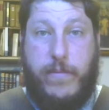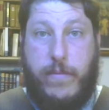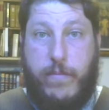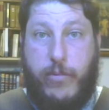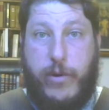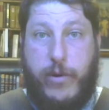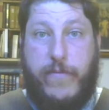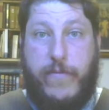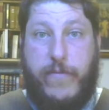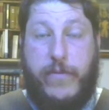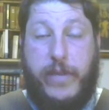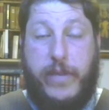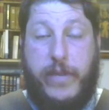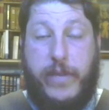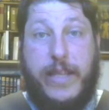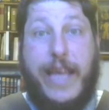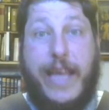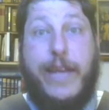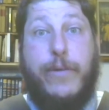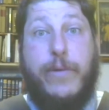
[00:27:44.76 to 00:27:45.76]
prayerfully
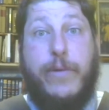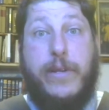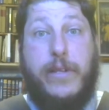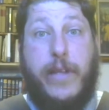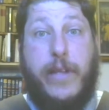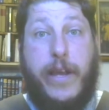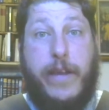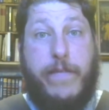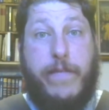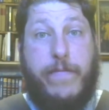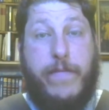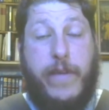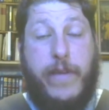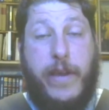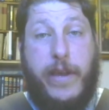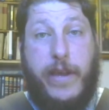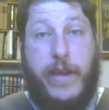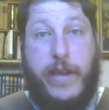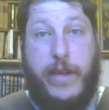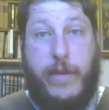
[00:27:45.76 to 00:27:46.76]
later in life
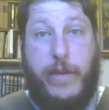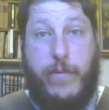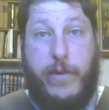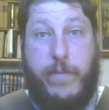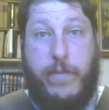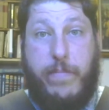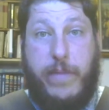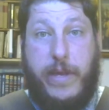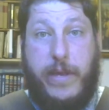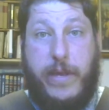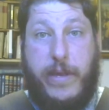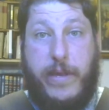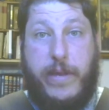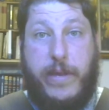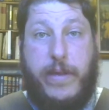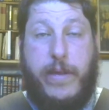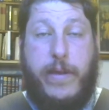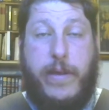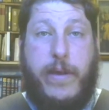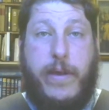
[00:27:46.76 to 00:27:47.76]
he would
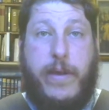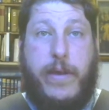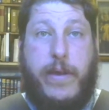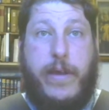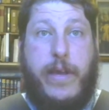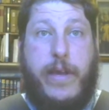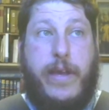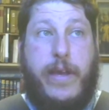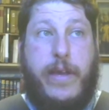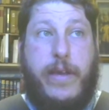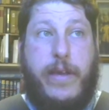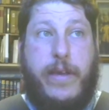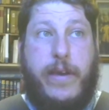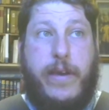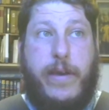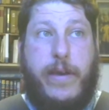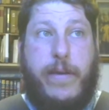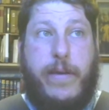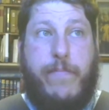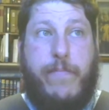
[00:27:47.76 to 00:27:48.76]
be a
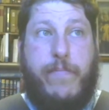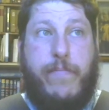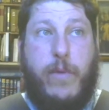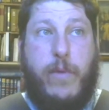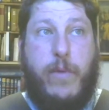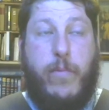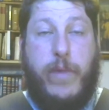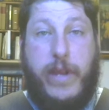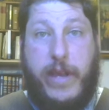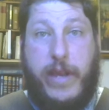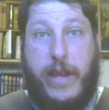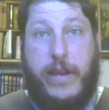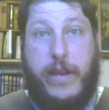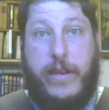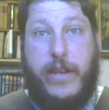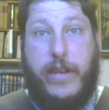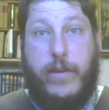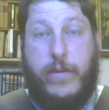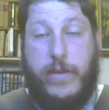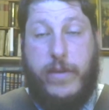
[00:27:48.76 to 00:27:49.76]
um, when he had a
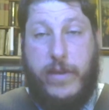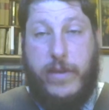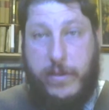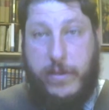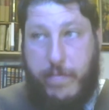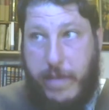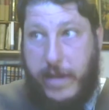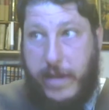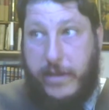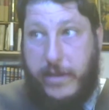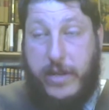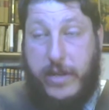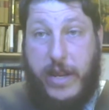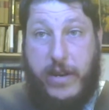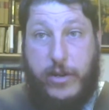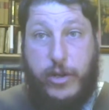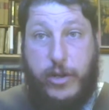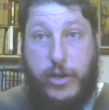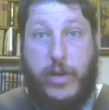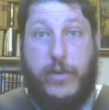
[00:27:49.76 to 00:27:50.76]
you know his big
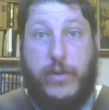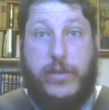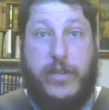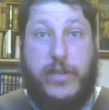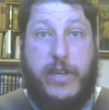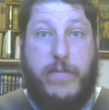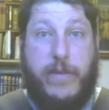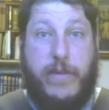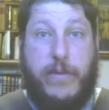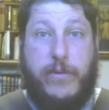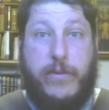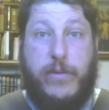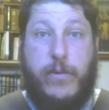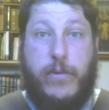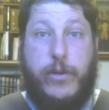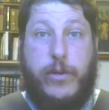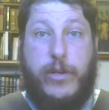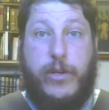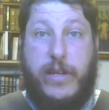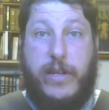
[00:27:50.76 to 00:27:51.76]
estate at Chelsea when he was
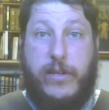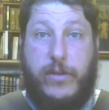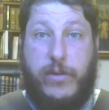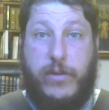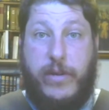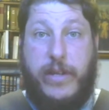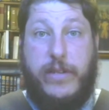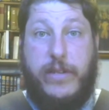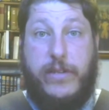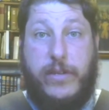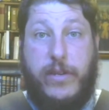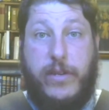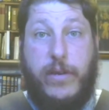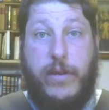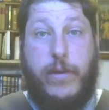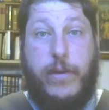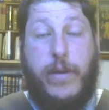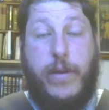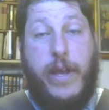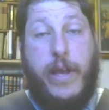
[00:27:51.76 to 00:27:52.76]
Lord Chancellor, he
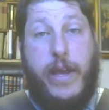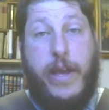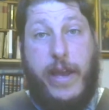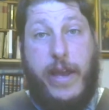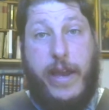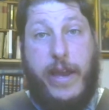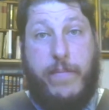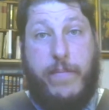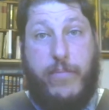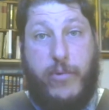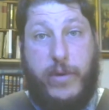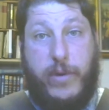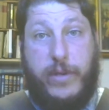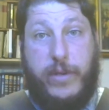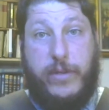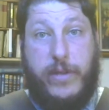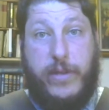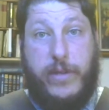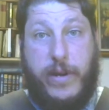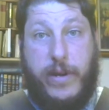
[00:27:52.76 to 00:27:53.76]
still had a
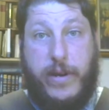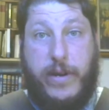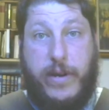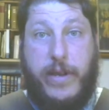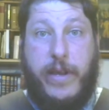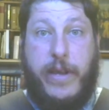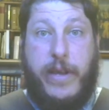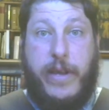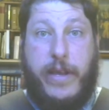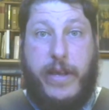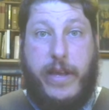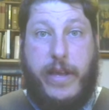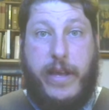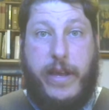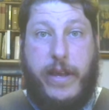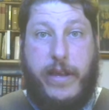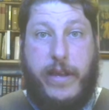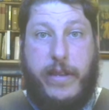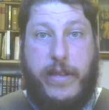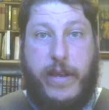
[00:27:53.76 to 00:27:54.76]
priest there,
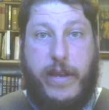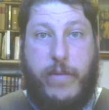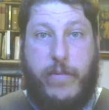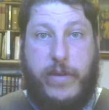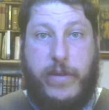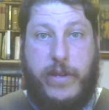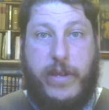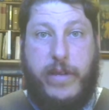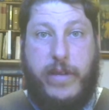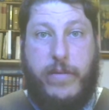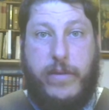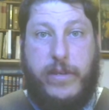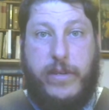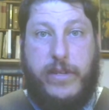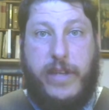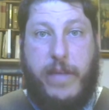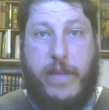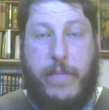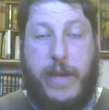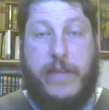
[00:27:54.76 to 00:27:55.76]
and that would you know
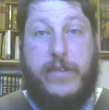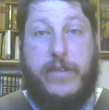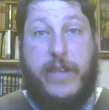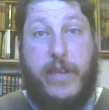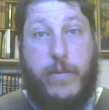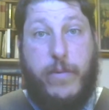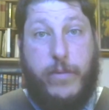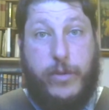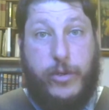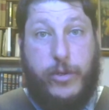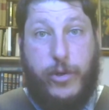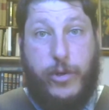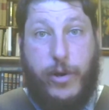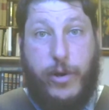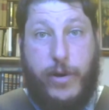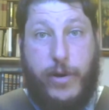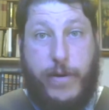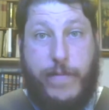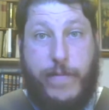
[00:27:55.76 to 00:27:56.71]
say mass and he would serve,